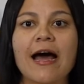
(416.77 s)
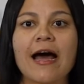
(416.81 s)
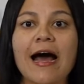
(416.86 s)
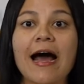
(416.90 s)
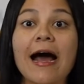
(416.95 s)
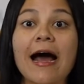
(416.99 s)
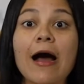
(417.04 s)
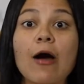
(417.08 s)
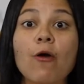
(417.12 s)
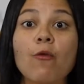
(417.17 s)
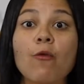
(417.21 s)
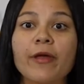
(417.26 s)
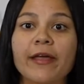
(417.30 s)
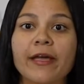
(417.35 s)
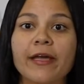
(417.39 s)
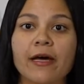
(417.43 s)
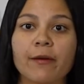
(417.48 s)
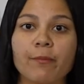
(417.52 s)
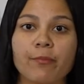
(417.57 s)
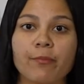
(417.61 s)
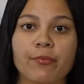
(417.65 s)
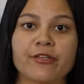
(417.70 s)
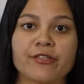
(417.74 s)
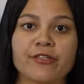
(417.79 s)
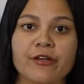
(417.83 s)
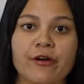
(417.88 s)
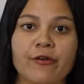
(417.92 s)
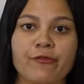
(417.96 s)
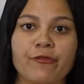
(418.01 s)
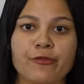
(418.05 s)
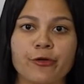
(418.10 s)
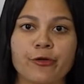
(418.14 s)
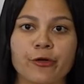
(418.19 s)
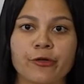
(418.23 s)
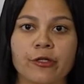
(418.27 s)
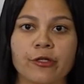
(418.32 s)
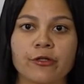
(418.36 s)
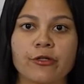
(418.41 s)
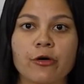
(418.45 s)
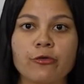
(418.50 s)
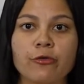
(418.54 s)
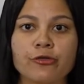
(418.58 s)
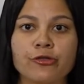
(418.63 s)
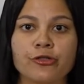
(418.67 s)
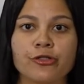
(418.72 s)
how we can preserve
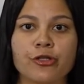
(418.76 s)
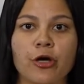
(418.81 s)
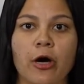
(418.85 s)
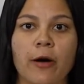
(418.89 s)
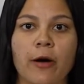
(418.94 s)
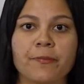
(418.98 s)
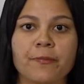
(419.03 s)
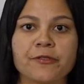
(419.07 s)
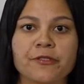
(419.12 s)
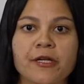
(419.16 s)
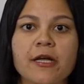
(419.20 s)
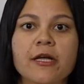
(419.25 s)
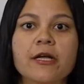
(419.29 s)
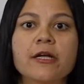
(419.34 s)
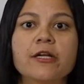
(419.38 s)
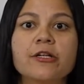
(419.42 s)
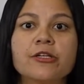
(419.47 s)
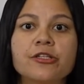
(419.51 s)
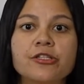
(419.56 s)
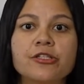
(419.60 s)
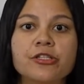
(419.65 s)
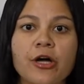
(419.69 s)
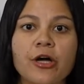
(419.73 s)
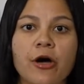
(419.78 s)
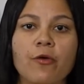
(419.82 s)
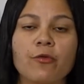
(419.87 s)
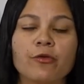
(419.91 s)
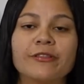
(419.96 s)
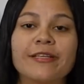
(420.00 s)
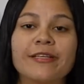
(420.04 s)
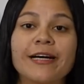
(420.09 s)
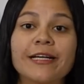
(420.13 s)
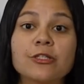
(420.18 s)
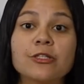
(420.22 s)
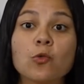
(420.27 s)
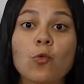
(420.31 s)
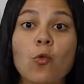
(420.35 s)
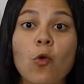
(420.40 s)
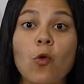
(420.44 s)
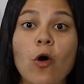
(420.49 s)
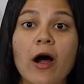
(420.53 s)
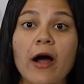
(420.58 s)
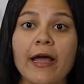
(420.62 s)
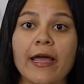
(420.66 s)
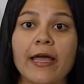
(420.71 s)
those jobs. So that's
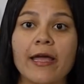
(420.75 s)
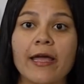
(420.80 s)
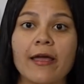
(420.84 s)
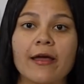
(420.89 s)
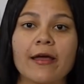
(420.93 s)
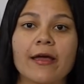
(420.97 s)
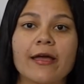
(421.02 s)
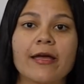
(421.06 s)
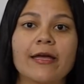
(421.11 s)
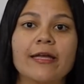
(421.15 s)
why